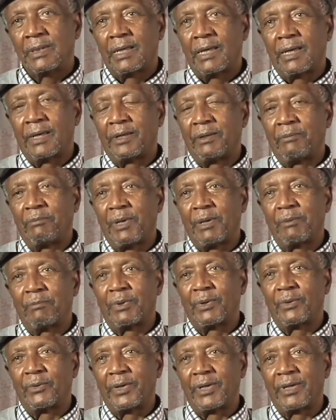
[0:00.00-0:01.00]
I
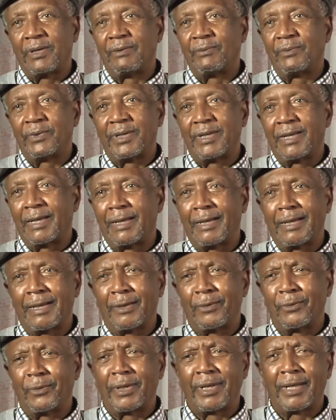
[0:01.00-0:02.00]
remember
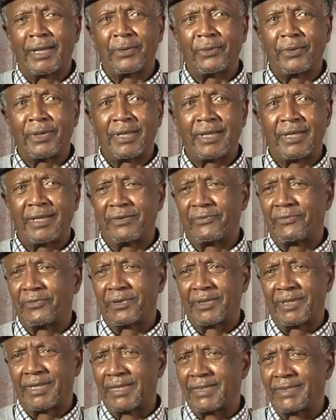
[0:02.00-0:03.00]
when I went there
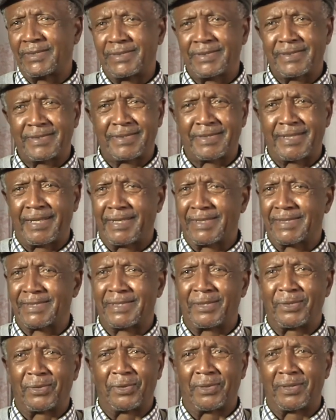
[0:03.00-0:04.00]
for that
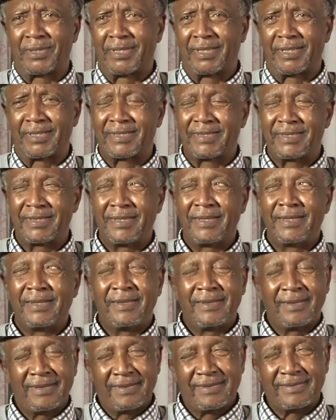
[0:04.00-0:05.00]
test and all that,
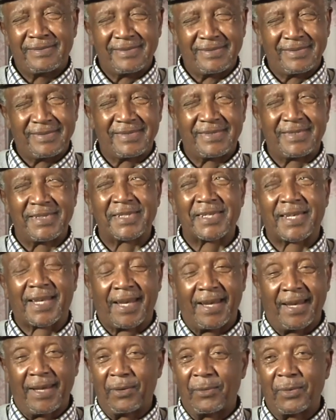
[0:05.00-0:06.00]
this
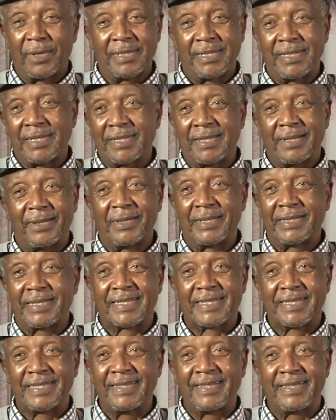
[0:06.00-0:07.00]
glare was a
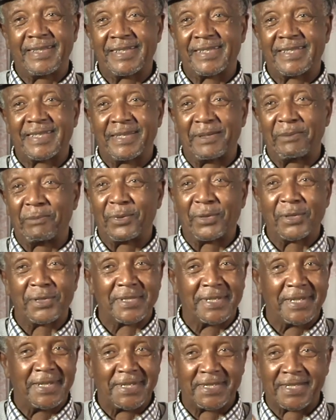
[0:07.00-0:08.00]
serious thing
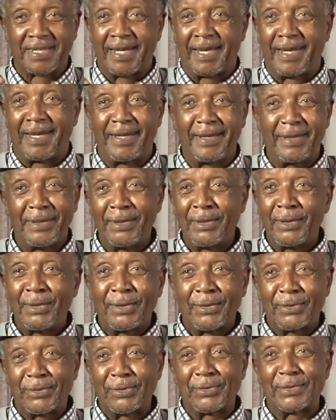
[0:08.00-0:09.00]
because they shine
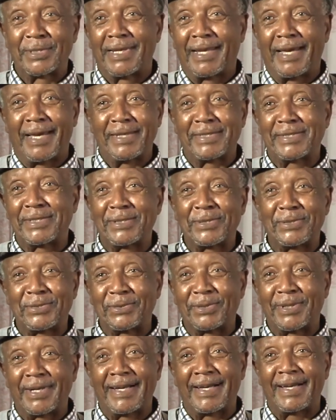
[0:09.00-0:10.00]
those lights into
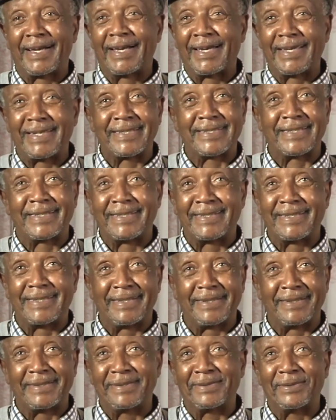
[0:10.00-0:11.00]
your eyes
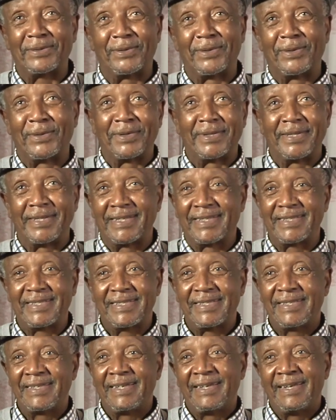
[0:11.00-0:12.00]
and all of that.
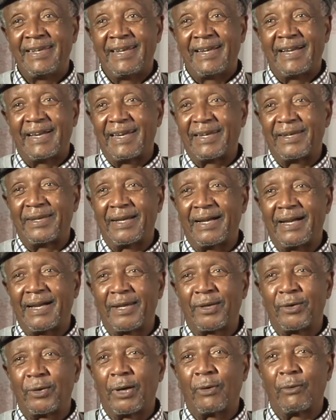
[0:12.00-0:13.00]

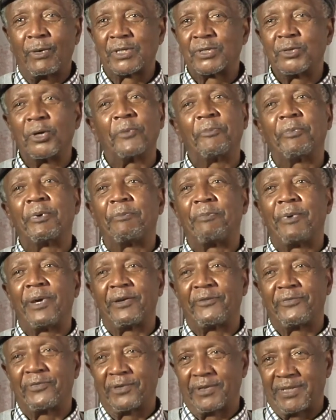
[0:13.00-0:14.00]
I was not
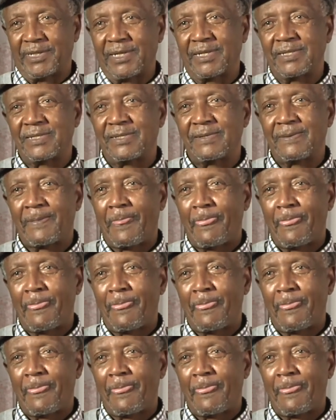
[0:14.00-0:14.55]
prepared for that.